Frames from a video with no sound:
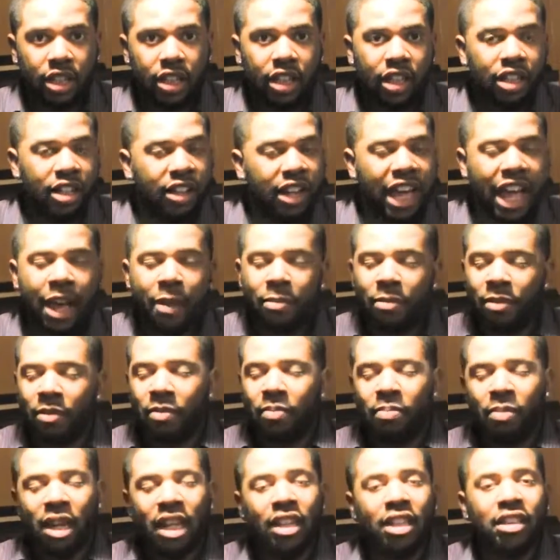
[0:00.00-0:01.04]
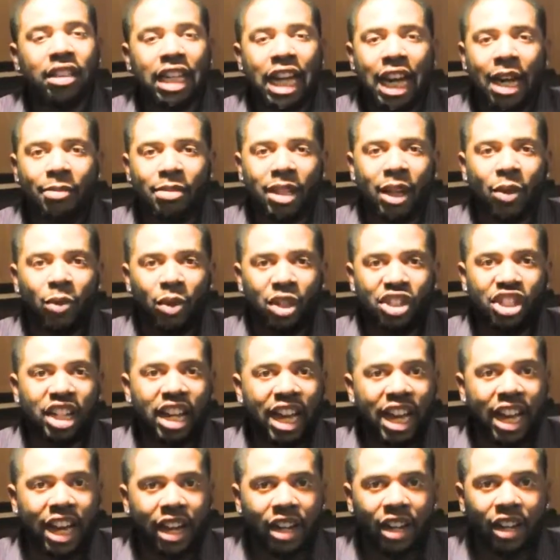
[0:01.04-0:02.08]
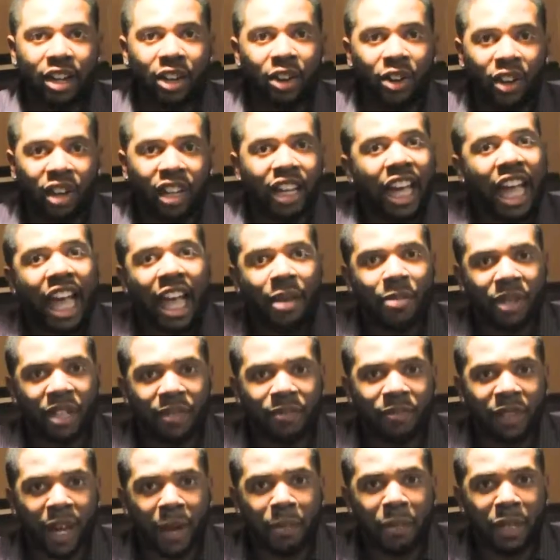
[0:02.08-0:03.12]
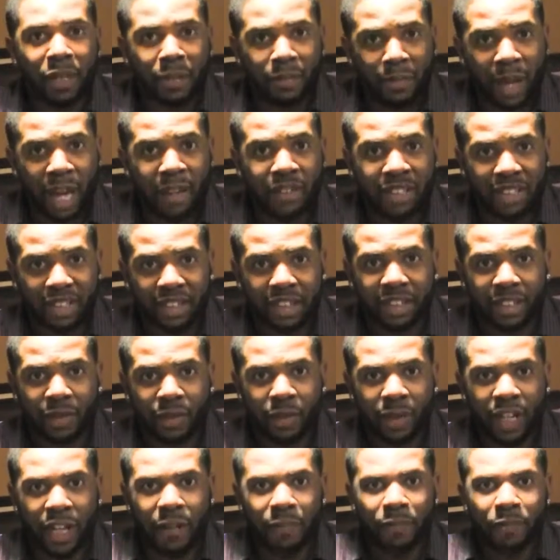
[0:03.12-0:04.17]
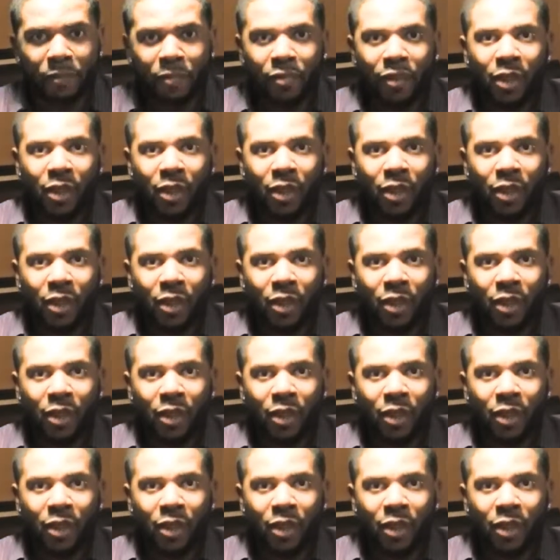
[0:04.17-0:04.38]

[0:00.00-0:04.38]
You know, and many times I wish I had a log cabin up in the mountains somewhere